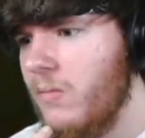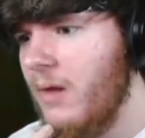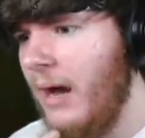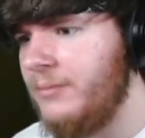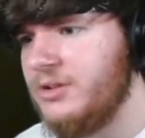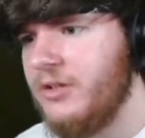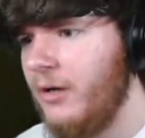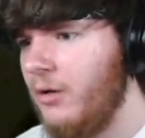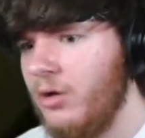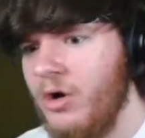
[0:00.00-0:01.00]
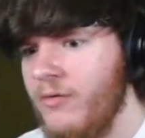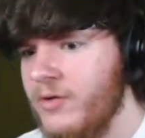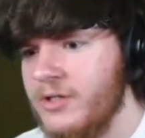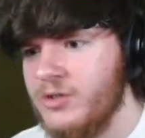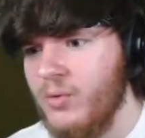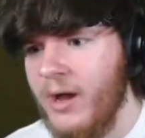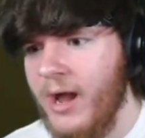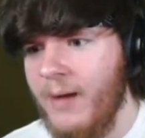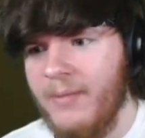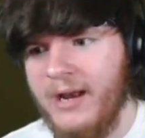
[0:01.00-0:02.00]
I'm just gonna look over this way.
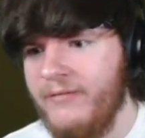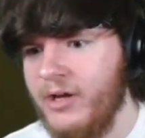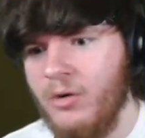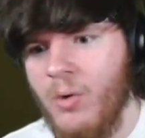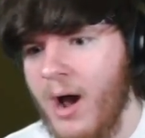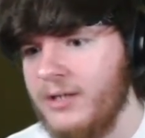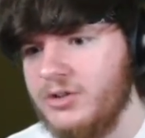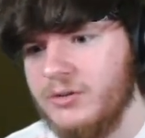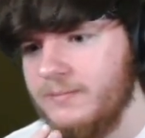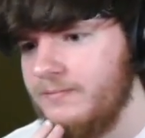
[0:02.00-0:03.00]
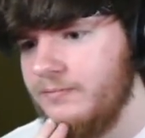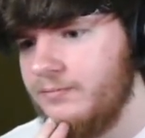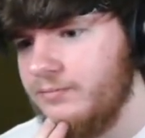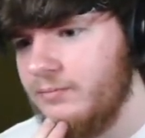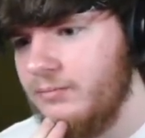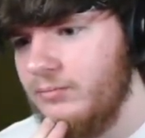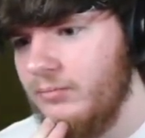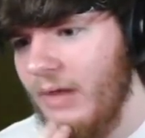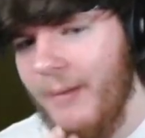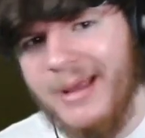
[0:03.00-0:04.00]
I'm not even gonna watch.
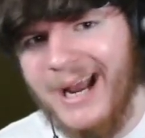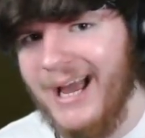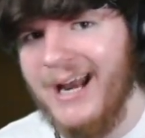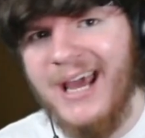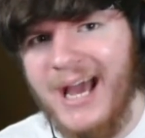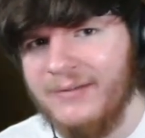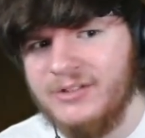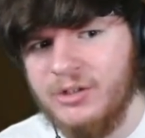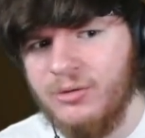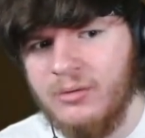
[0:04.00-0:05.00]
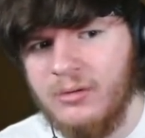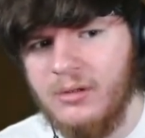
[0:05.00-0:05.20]
I mean, I kind of have to.